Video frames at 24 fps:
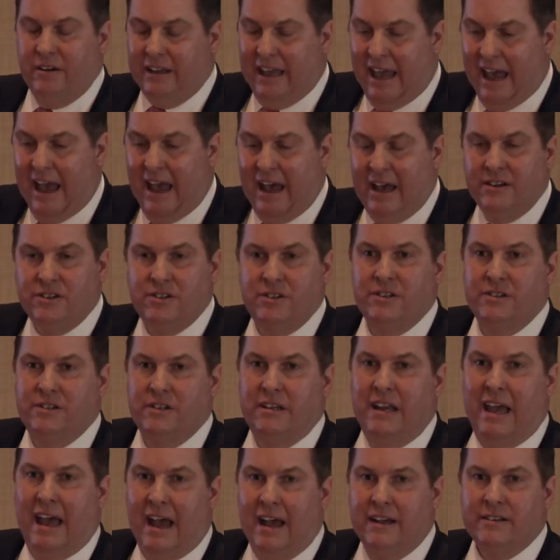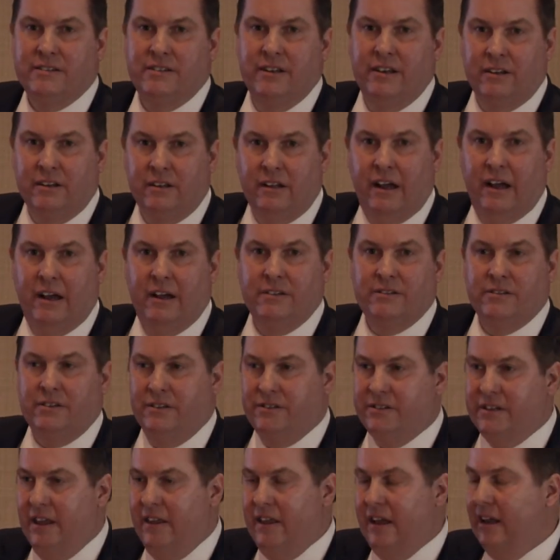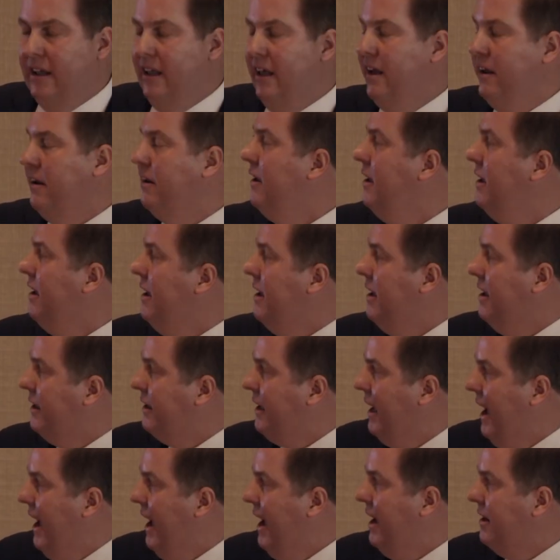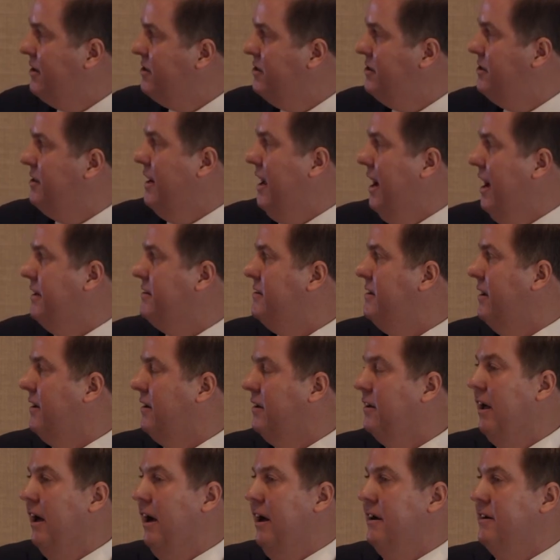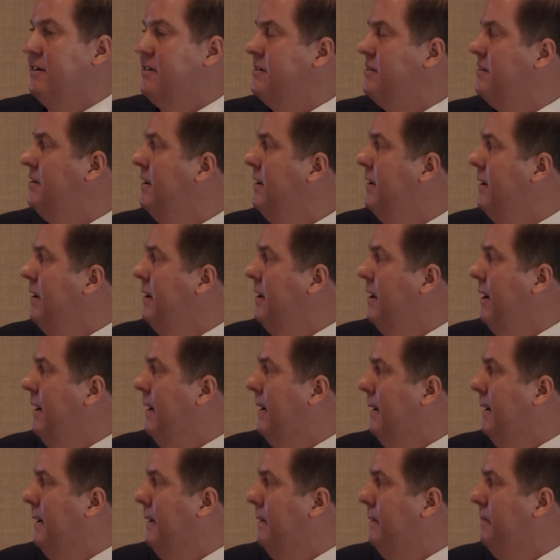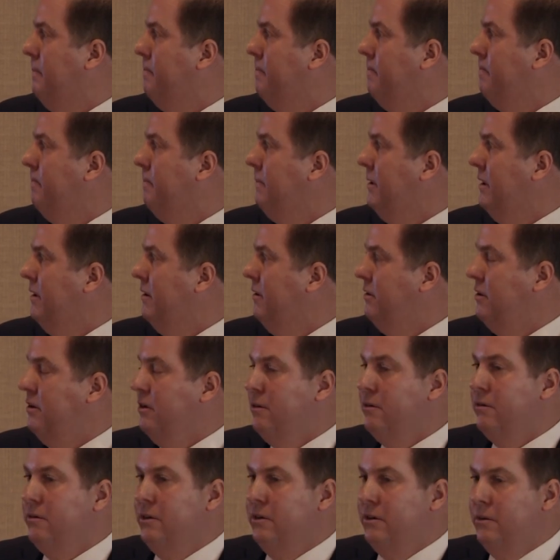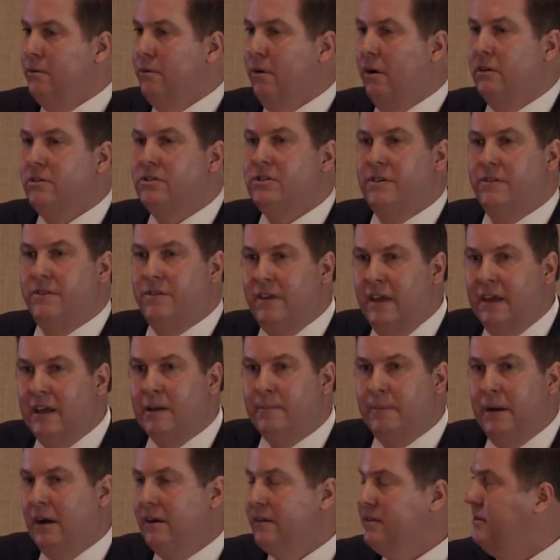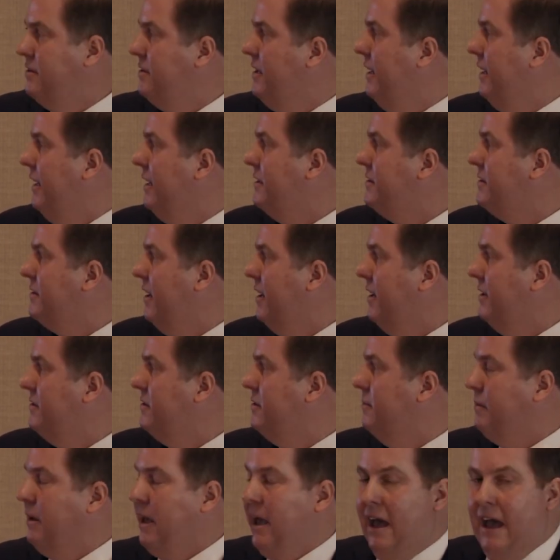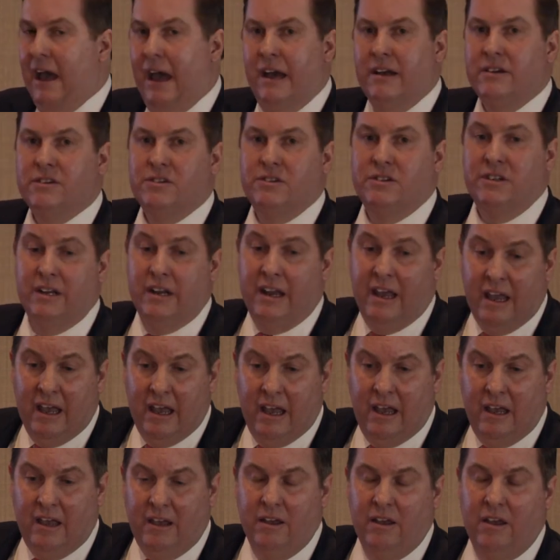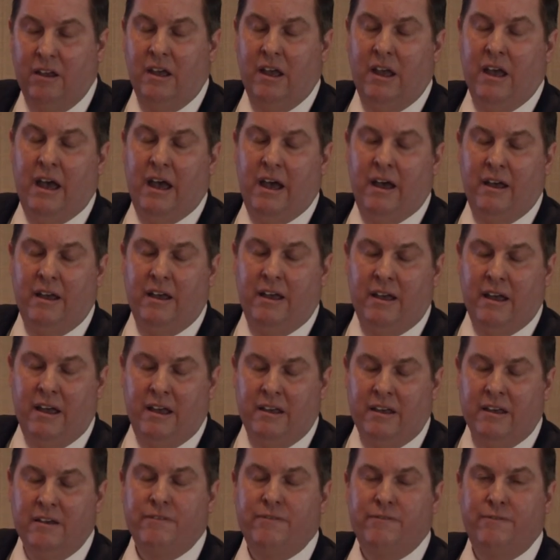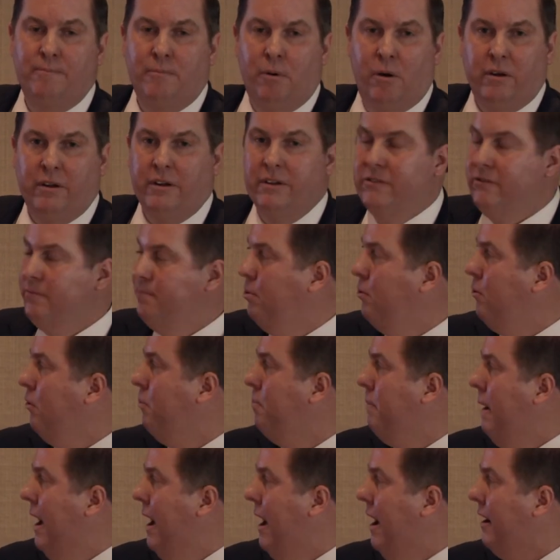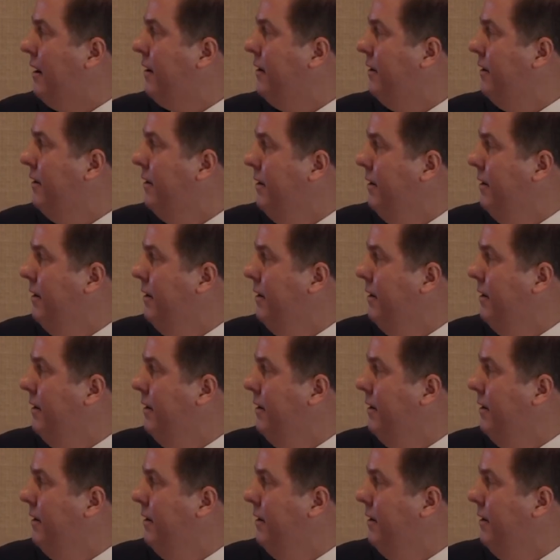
cash is an asset class. I'll say that again. Cash is an asset class. Um, you know, you, you all should think about setting aside some cash today uh, if markets pull back,